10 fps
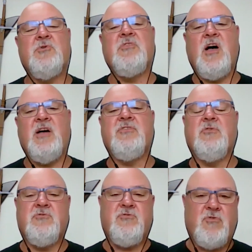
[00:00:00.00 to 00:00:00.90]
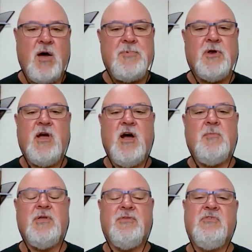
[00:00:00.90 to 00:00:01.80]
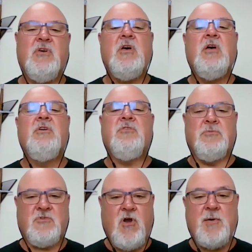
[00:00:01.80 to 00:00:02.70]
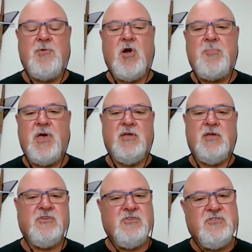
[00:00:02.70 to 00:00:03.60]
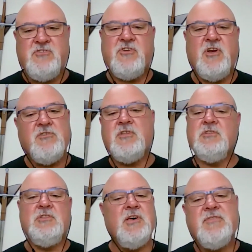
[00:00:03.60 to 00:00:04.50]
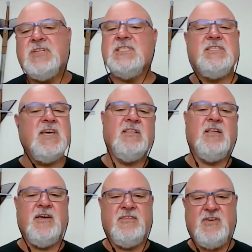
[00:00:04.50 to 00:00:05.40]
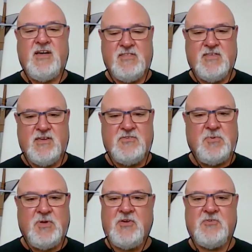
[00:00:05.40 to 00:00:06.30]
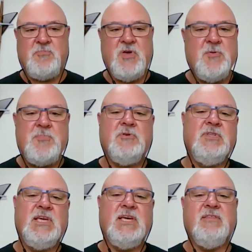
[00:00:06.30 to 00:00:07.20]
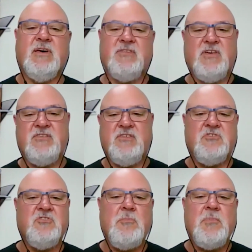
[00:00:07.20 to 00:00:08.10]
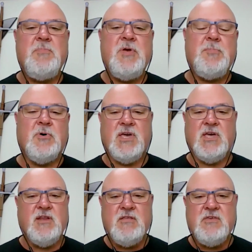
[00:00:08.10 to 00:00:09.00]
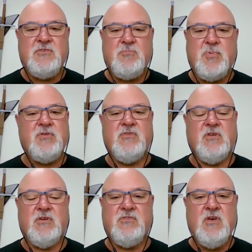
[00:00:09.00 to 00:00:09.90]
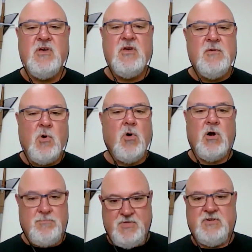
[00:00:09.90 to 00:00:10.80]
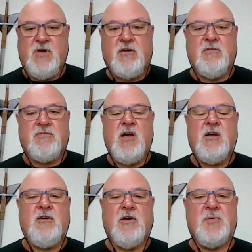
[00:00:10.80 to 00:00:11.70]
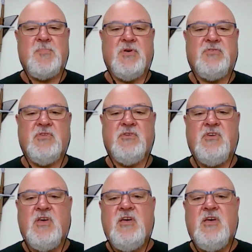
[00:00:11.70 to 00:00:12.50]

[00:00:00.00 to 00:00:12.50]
lines. So drop your comments. Subscribe to our page, share the living daylights out of this, because people need this. I see so many people get into this business or the decorative concrete business